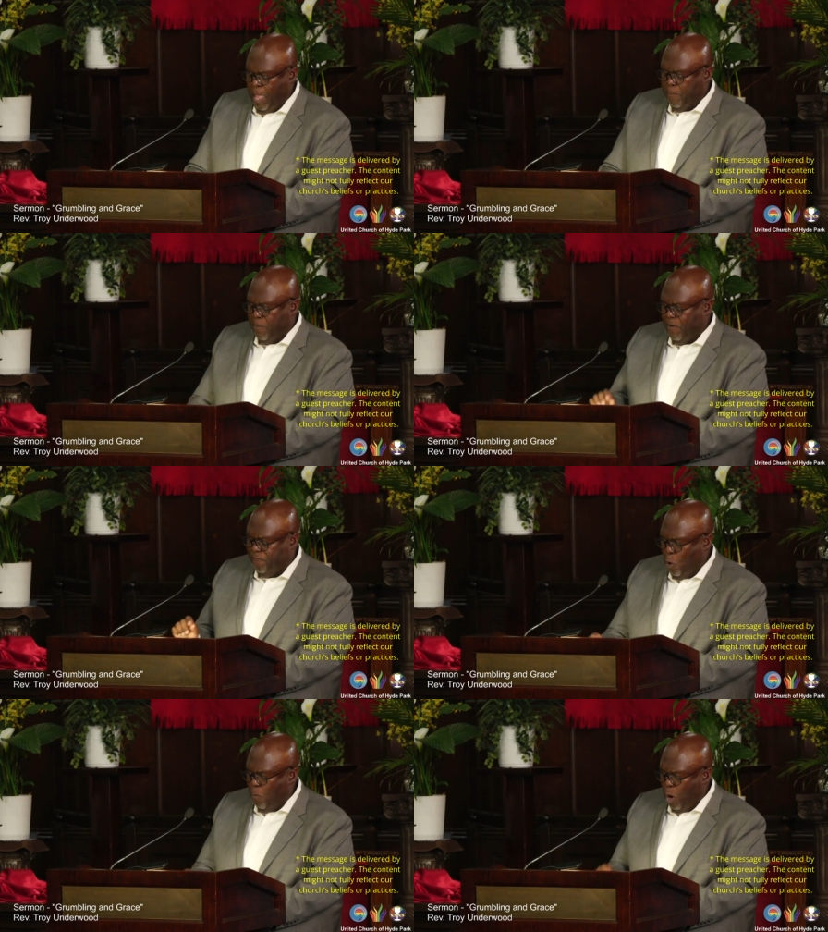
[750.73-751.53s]
But
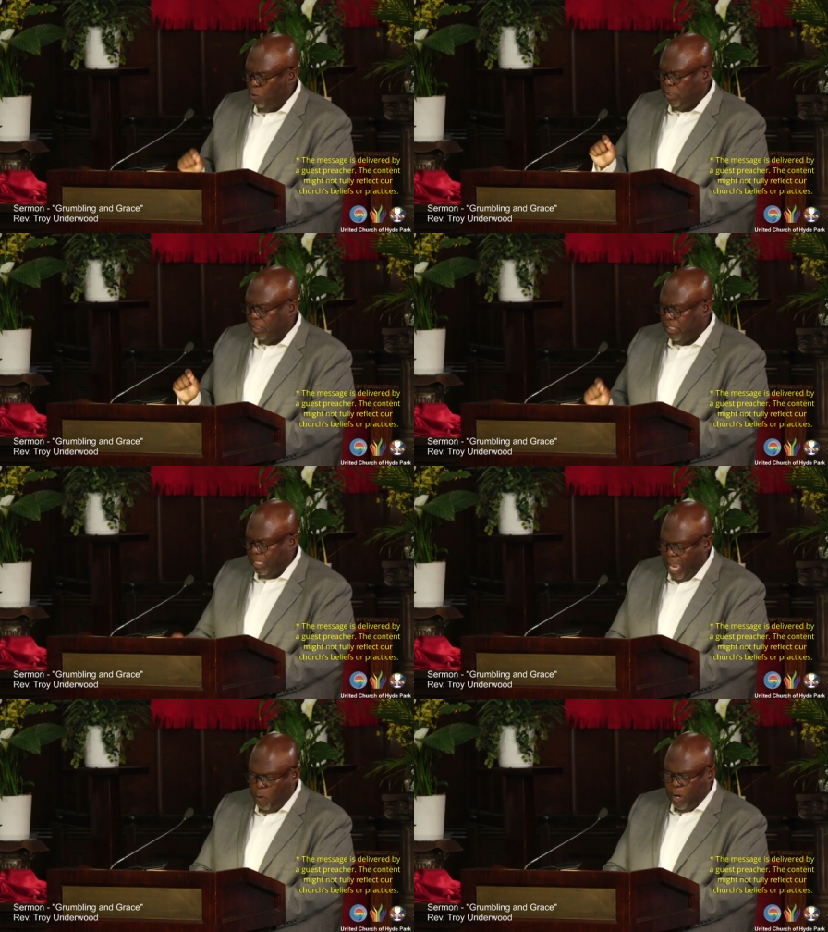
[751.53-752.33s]
before Moses and
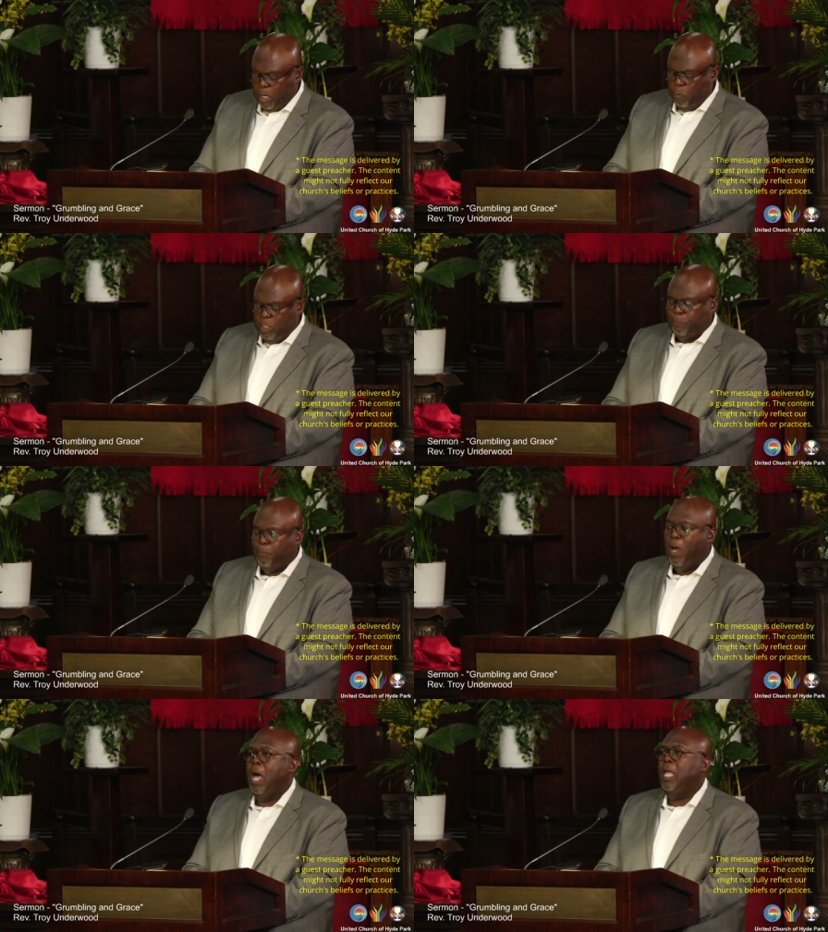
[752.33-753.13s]
Aaron could
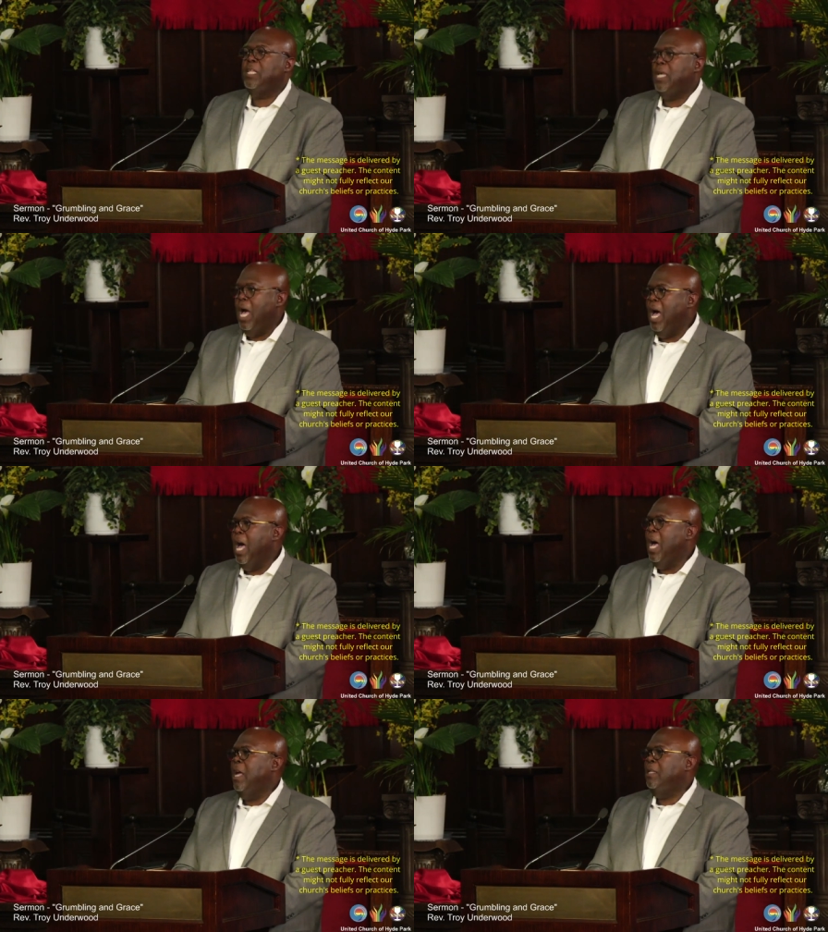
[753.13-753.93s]
respond,
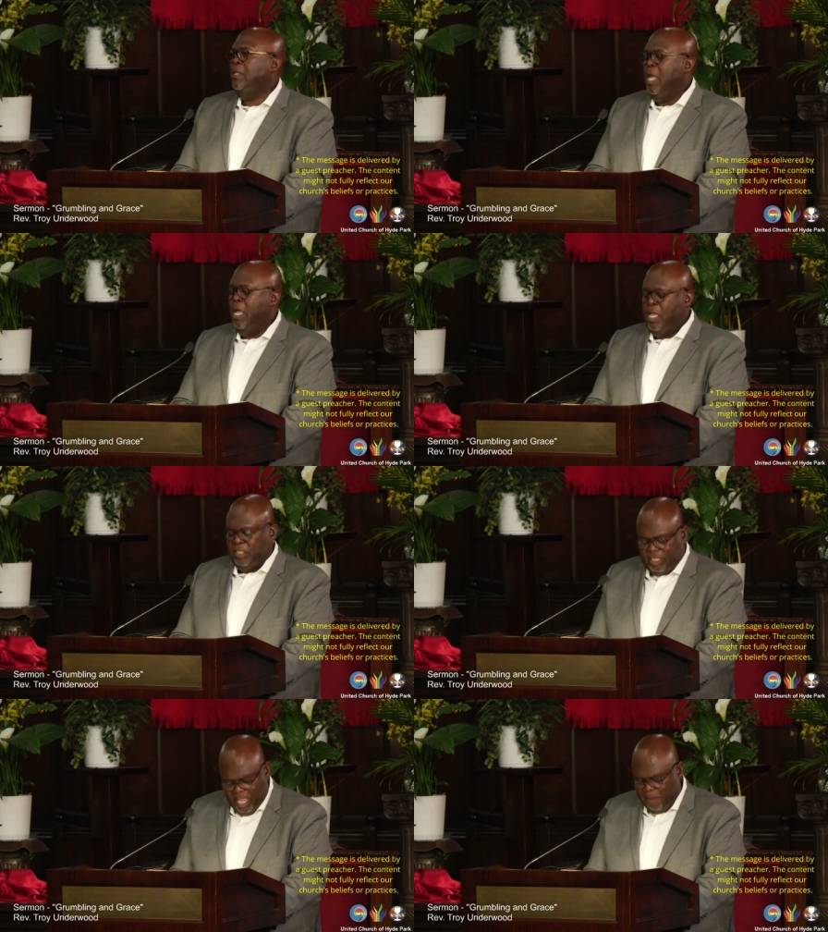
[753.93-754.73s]
God
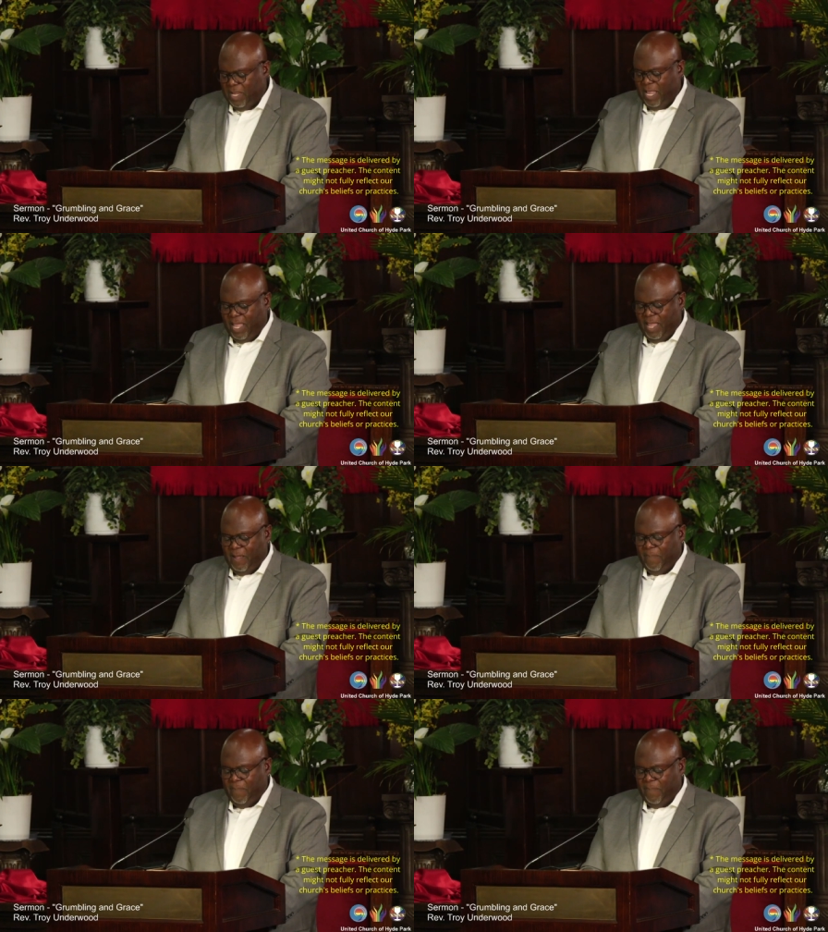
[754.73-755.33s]
stepped in.